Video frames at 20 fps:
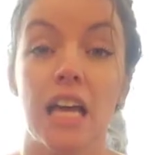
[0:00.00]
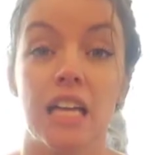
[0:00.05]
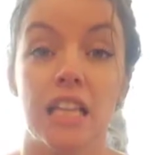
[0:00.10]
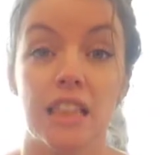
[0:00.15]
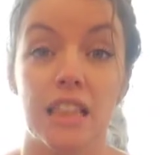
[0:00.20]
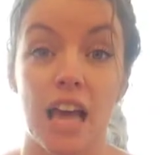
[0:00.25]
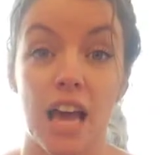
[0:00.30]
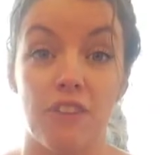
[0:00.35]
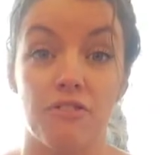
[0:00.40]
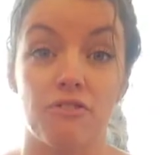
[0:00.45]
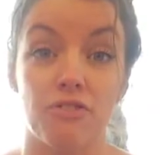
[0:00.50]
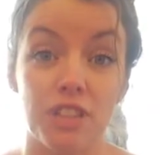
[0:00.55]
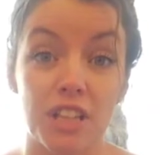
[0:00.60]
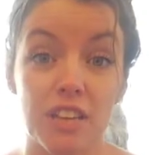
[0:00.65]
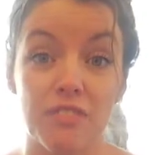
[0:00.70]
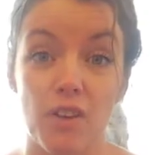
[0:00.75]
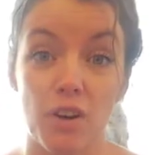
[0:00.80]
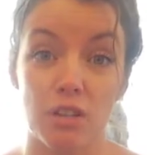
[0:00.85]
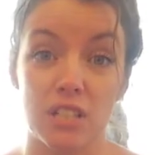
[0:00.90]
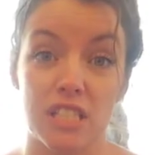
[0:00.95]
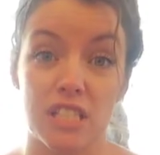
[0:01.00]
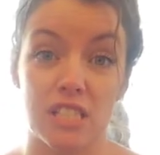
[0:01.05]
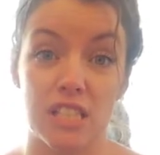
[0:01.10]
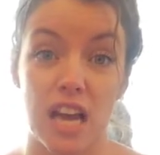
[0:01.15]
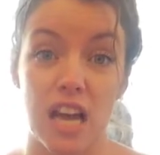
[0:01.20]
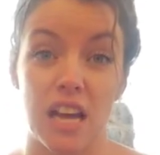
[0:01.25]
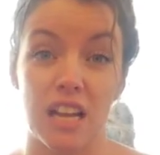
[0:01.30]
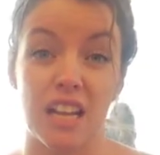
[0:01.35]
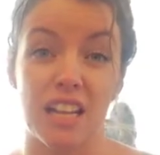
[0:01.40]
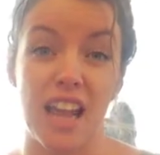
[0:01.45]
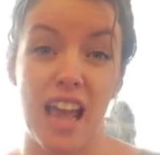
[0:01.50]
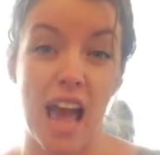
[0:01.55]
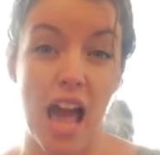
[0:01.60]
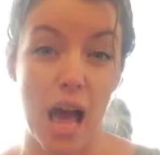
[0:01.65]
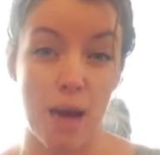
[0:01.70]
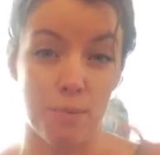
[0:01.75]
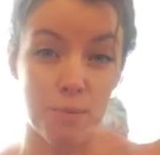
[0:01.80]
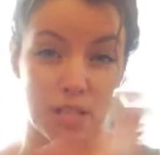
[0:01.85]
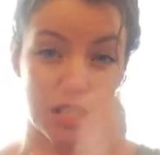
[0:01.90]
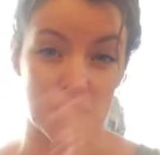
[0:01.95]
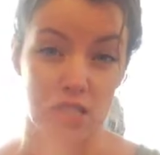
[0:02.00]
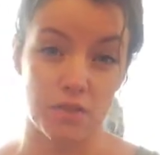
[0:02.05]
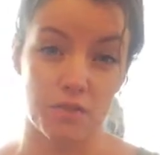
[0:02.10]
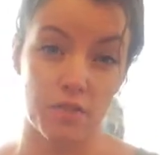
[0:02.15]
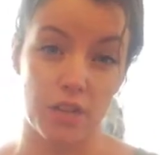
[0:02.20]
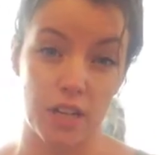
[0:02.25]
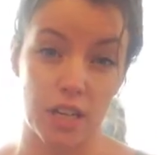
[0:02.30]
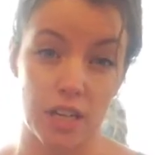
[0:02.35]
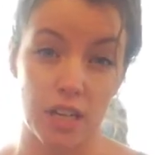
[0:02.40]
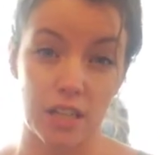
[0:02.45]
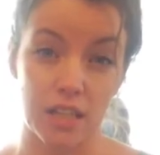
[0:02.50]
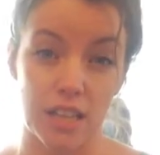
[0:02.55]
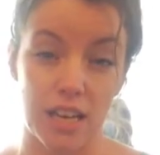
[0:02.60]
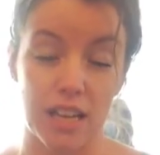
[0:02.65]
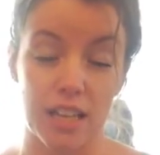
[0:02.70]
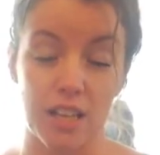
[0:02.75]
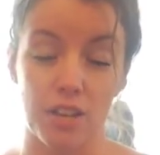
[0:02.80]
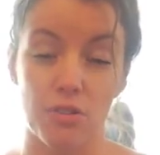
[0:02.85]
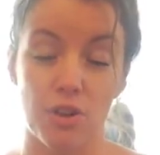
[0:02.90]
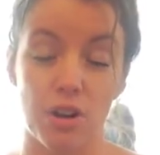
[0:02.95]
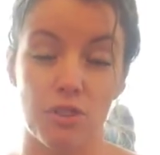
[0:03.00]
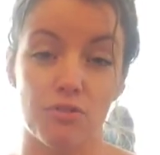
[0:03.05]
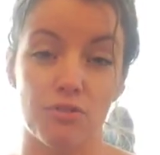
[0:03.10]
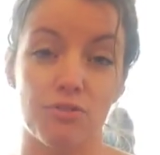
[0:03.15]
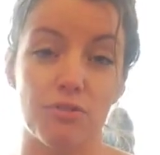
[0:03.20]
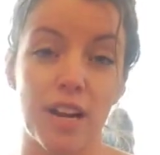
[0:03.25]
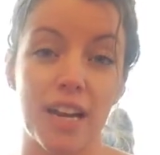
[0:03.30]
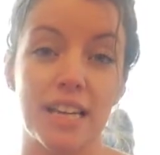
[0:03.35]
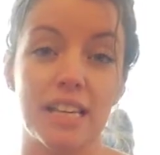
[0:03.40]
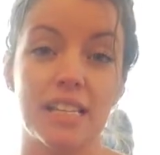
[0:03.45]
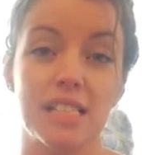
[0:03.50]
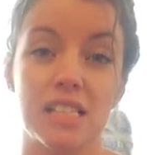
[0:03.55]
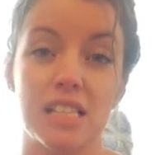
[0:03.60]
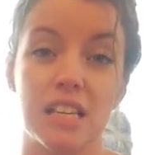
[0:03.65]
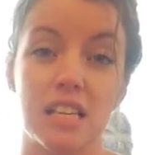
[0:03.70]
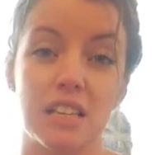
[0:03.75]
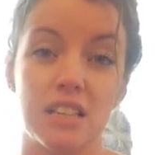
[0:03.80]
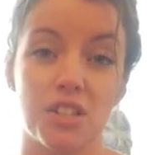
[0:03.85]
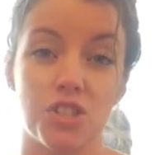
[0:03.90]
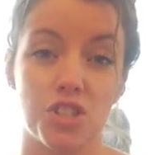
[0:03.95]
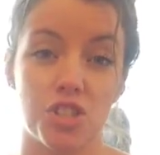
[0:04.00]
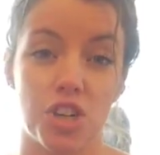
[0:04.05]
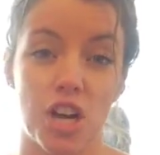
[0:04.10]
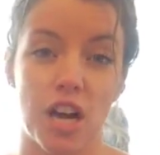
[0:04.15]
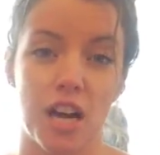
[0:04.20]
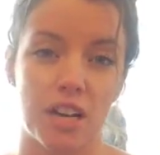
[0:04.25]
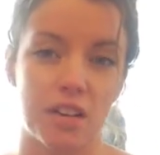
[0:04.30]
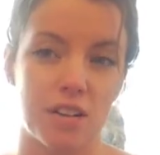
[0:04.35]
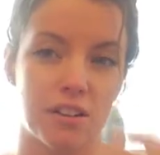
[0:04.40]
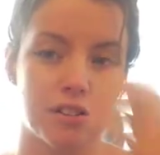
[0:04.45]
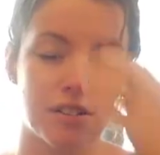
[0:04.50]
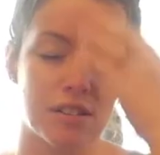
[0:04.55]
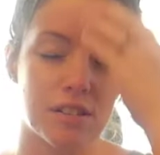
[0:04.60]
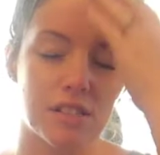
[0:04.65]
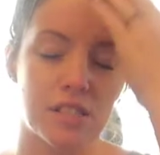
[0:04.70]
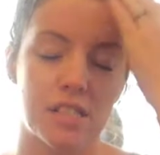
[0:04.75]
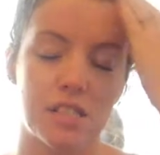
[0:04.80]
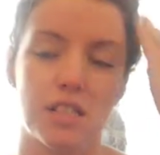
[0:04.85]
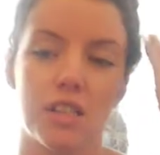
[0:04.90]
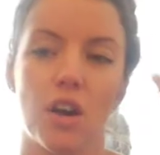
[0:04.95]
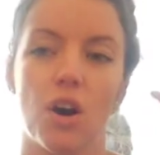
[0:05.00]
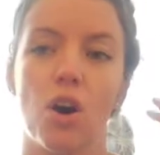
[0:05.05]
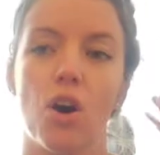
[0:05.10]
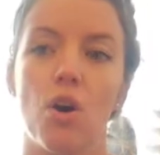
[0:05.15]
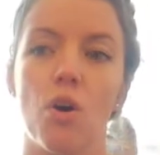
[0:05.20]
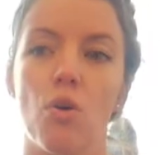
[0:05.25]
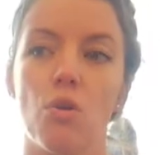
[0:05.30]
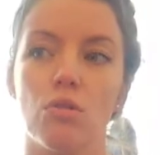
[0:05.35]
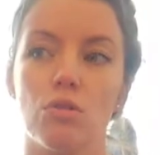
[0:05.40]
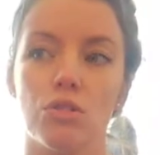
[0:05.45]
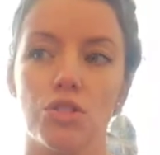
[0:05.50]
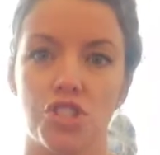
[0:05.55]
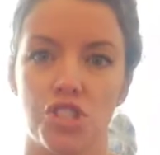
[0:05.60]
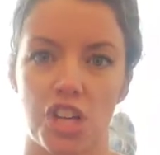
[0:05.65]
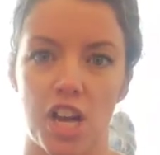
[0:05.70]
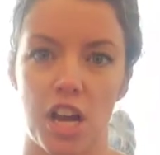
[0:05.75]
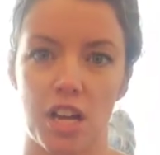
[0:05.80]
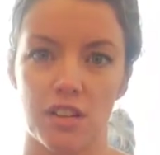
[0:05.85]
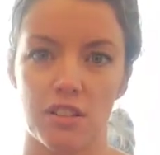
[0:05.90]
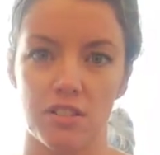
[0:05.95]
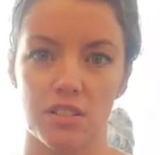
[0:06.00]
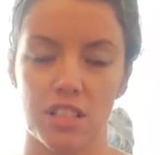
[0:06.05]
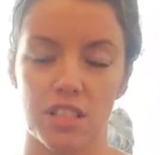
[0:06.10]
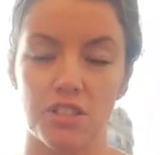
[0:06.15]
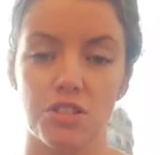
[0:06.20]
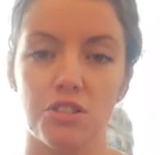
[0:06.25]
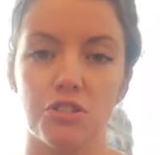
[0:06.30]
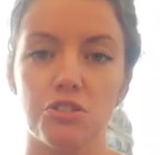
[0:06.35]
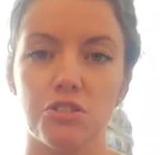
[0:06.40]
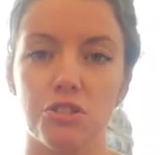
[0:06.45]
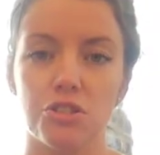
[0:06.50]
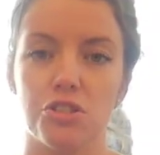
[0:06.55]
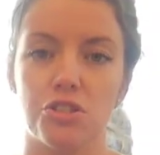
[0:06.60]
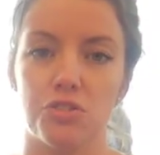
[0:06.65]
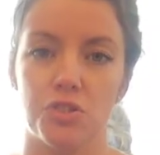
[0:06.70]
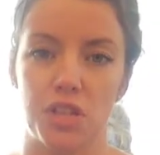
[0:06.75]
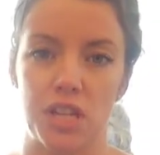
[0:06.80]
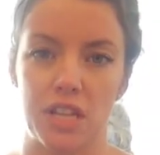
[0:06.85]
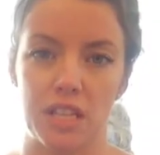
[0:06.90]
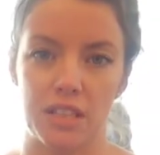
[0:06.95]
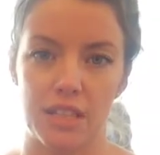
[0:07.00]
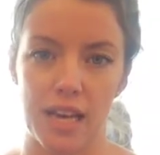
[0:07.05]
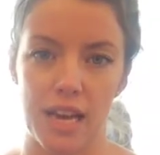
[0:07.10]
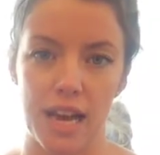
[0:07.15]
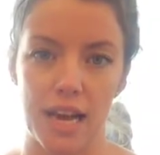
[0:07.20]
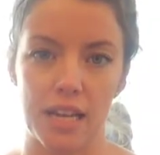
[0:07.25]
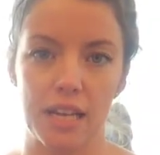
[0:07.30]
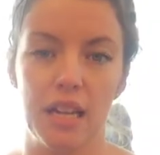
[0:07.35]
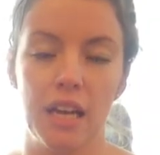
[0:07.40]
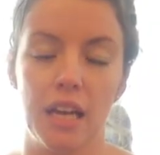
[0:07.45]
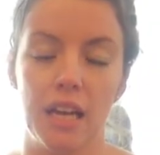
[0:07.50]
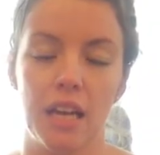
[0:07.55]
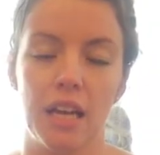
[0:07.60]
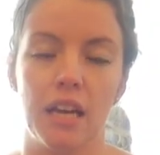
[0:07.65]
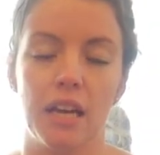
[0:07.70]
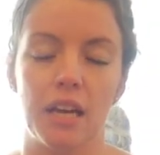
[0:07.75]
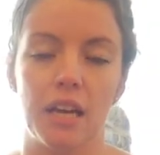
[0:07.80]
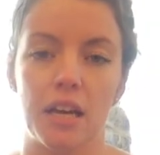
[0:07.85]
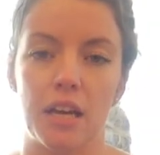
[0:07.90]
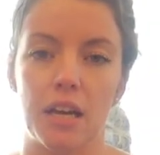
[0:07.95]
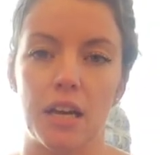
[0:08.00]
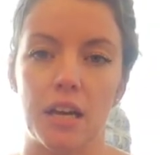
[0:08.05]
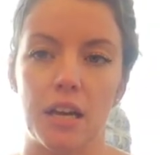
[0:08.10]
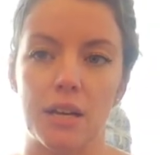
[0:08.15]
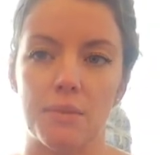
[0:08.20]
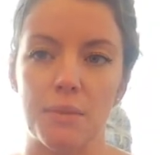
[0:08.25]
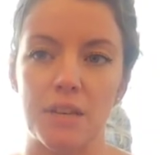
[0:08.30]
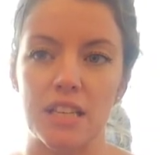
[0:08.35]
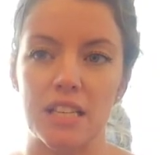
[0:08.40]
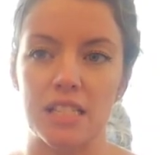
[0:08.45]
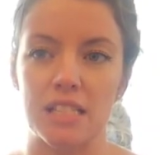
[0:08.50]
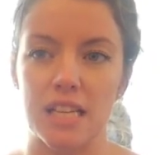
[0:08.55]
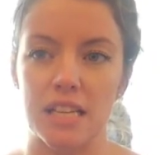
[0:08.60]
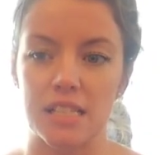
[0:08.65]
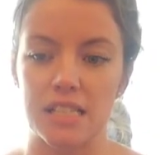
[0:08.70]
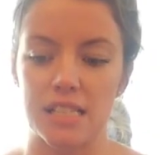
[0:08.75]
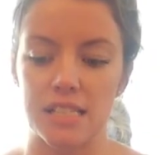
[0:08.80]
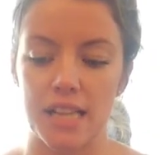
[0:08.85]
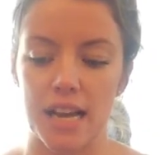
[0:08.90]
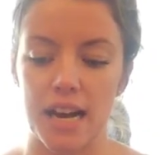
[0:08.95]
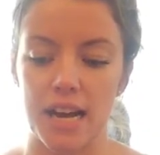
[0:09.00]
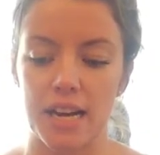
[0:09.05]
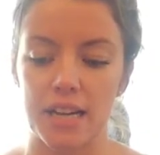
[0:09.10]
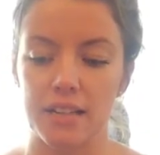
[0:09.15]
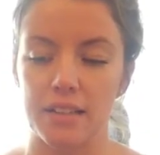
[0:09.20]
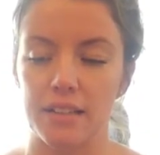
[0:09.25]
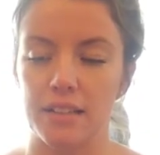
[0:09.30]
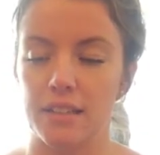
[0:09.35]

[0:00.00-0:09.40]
that really focuses on an atmosphere, that you are raising a child, the whole child, and nurturing that, in the sense that